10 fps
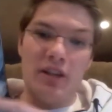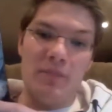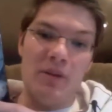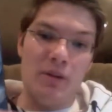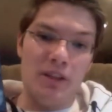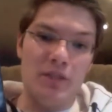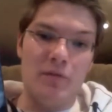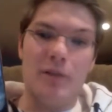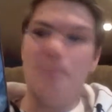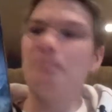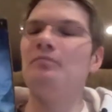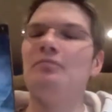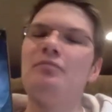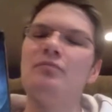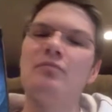with this film.
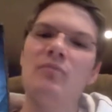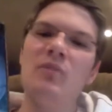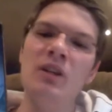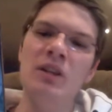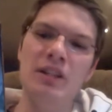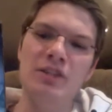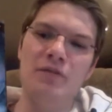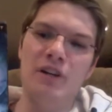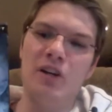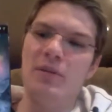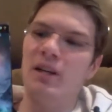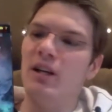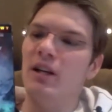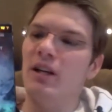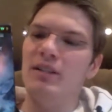This film
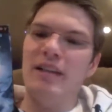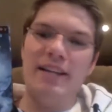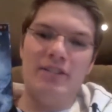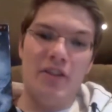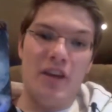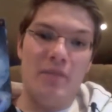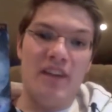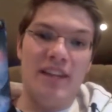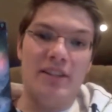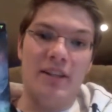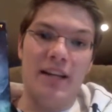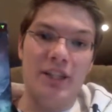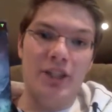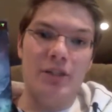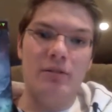takes the theme of
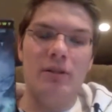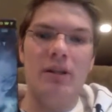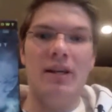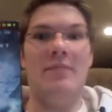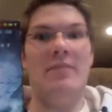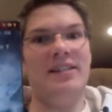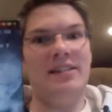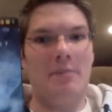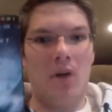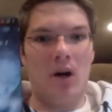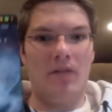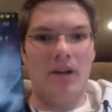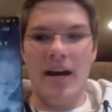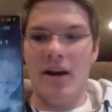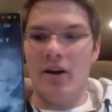escalation and makes that part of
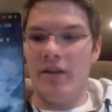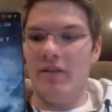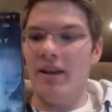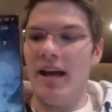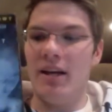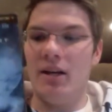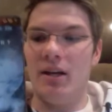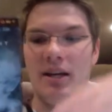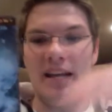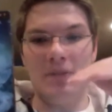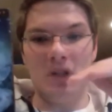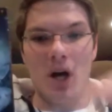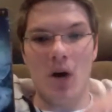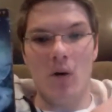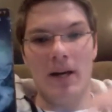the narrative, in that it keeps
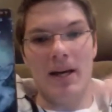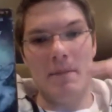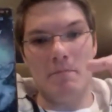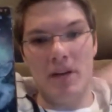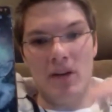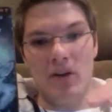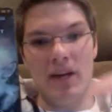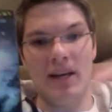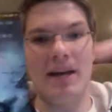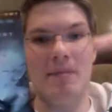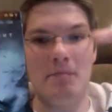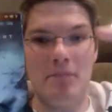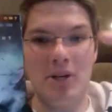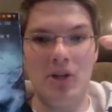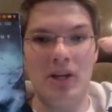going and building and
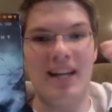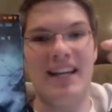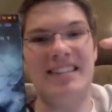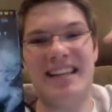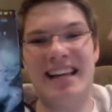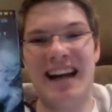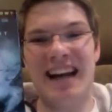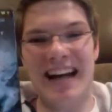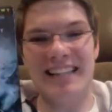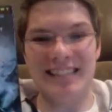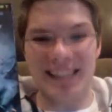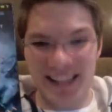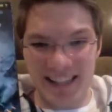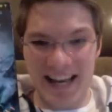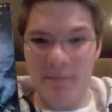building. It's a constant
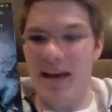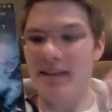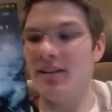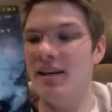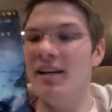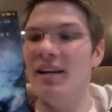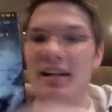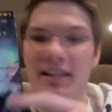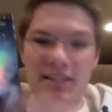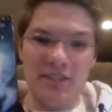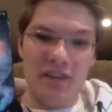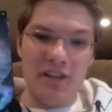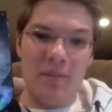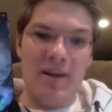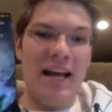climax. This
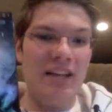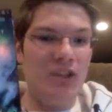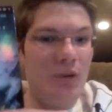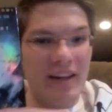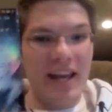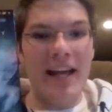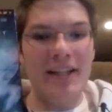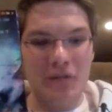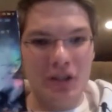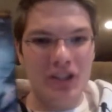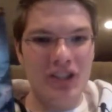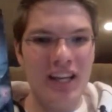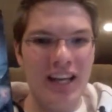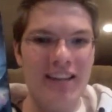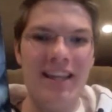film has you on the edge of your
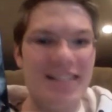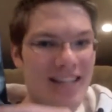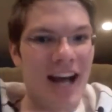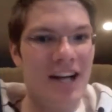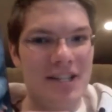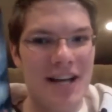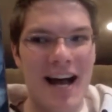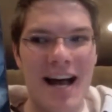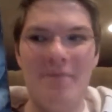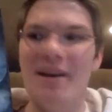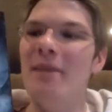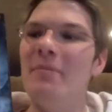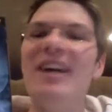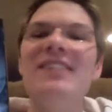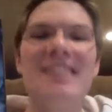seat the entire time
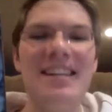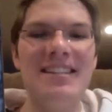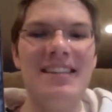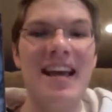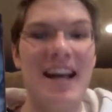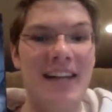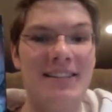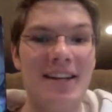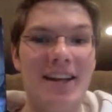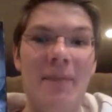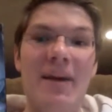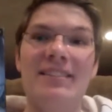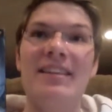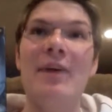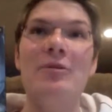because it is a constant
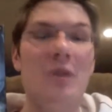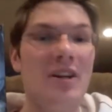climax. And that was one of the